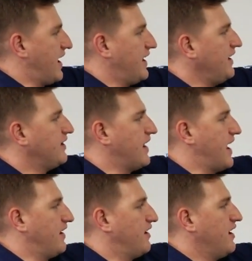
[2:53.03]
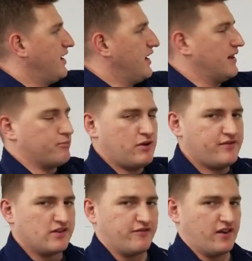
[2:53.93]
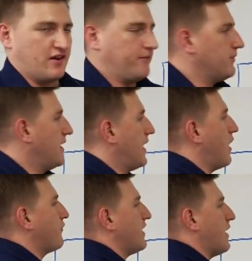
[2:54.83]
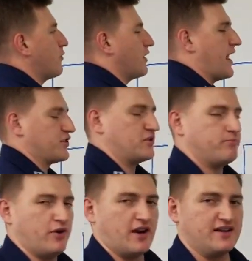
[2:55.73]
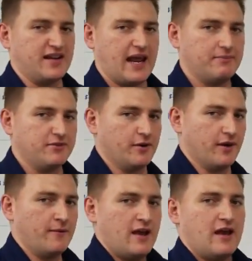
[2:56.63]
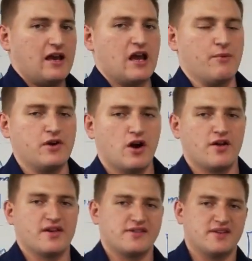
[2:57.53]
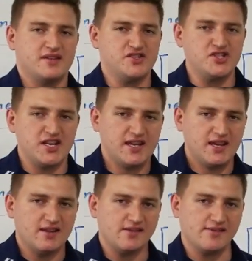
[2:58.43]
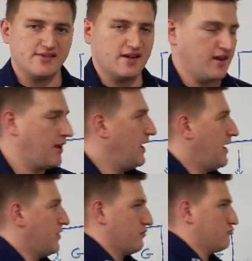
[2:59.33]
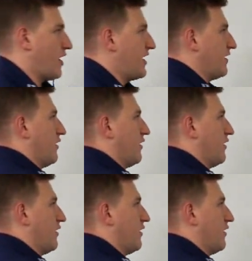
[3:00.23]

hinted at it in the previous video. However, now we're going to actually put a name to it. And we call this GZ, the writing